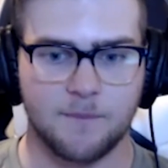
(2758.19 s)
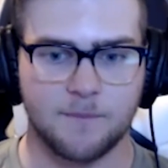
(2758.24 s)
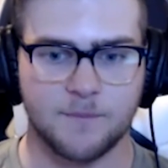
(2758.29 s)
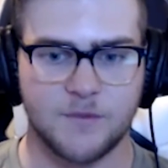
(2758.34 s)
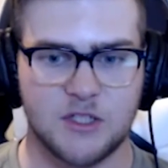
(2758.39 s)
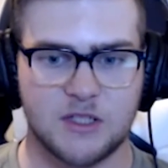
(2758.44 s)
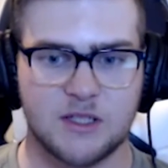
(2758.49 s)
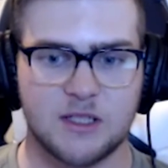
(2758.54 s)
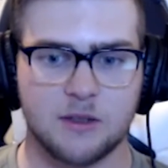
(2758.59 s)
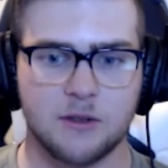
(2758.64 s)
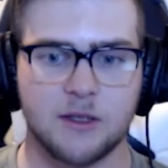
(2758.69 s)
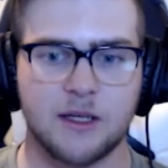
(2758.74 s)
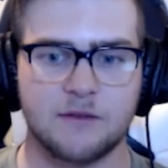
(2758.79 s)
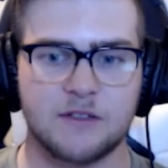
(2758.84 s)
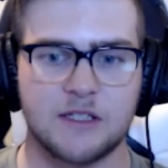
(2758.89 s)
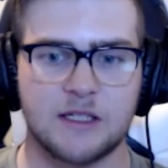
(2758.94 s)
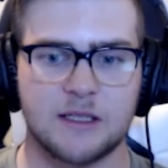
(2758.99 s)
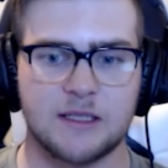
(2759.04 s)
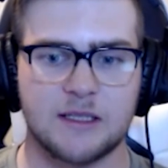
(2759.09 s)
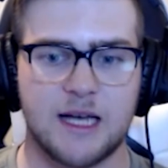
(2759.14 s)
still
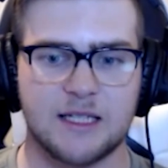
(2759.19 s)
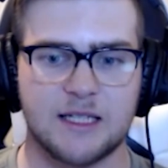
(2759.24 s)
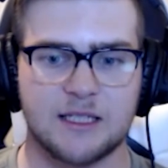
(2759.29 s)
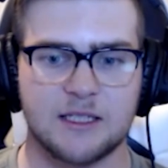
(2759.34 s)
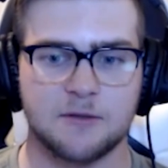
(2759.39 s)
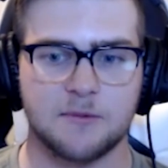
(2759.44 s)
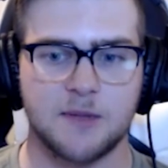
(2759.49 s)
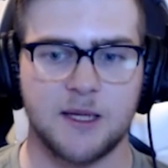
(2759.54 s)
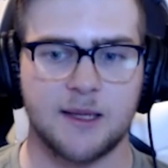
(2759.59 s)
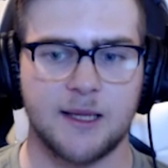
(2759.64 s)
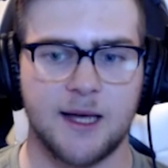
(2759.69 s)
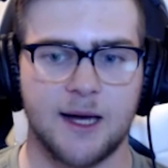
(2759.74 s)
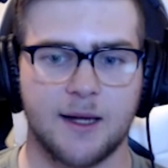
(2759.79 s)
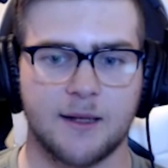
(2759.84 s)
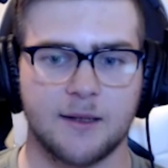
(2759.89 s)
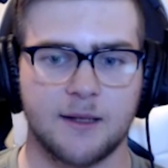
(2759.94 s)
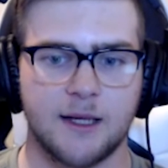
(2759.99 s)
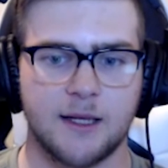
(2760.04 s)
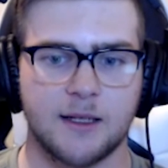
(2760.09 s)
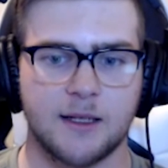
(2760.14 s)
gives it testament that
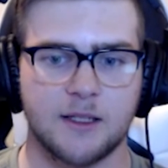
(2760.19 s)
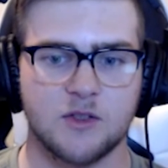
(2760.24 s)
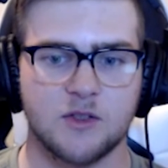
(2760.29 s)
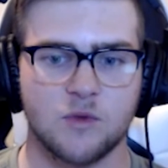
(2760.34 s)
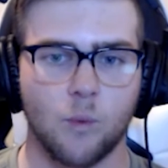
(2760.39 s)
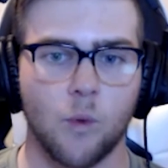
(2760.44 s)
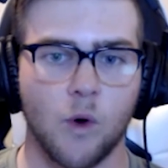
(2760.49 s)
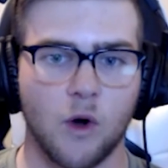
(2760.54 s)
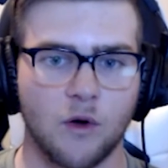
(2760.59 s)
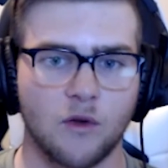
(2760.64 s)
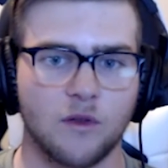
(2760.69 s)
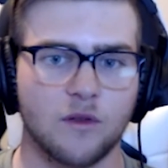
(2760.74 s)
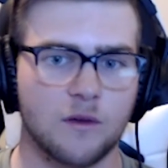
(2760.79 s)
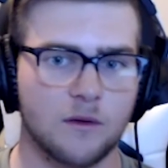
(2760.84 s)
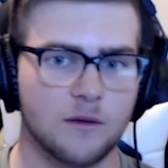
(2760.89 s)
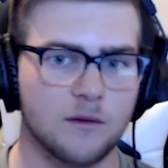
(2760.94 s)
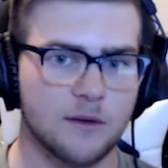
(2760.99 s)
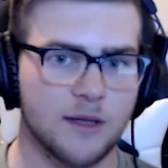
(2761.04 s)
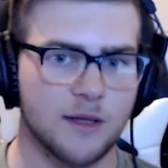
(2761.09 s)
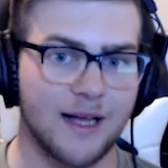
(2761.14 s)
it is worth
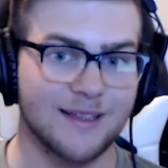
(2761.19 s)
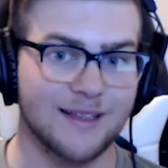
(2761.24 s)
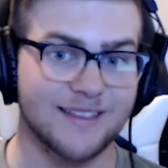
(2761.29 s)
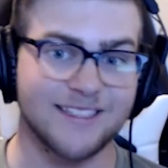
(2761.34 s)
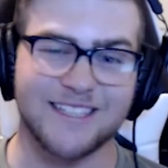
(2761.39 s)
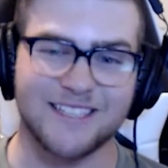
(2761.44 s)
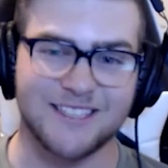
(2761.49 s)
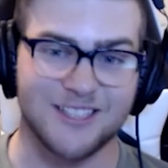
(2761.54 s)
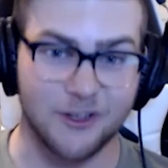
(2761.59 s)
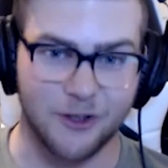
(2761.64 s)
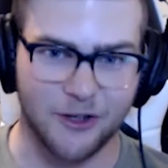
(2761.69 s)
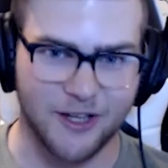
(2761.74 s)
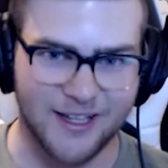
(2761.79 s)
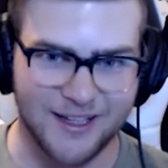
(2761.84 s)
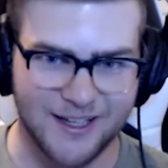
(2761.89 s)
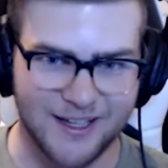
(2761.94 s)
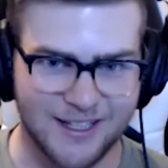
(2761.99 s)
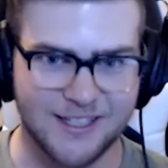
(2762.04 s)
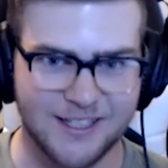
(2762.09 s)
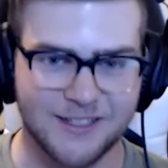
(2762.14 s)
at least looking
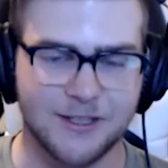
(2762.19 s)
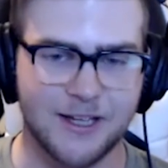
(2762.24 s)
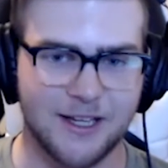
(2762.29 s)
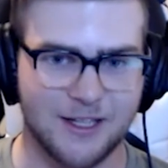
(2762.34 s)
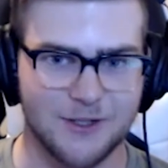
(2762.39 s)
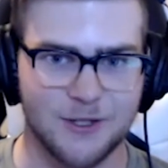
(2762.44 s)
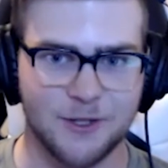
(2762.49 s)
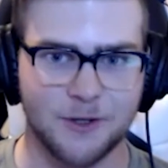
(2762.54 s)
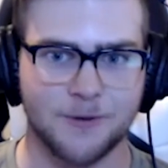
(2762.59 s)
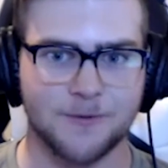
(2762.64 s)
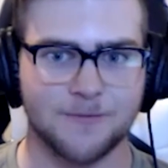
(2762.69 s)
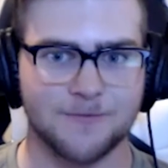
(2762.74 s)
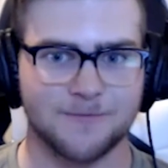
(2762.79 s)
into.